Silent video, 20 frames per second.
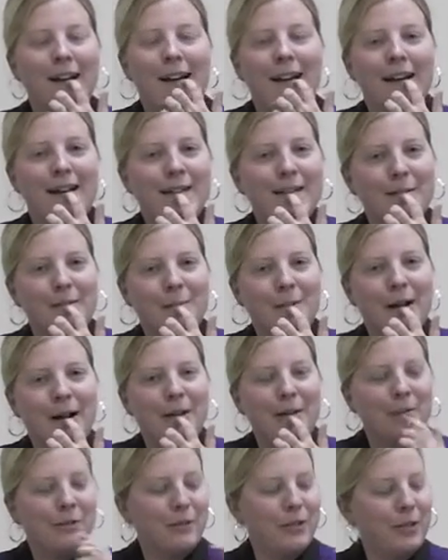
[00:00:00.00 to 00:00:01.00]
and your
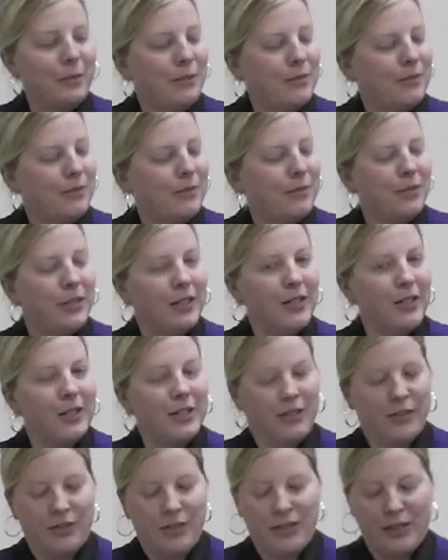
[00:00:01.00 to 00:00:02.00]
bottom lip against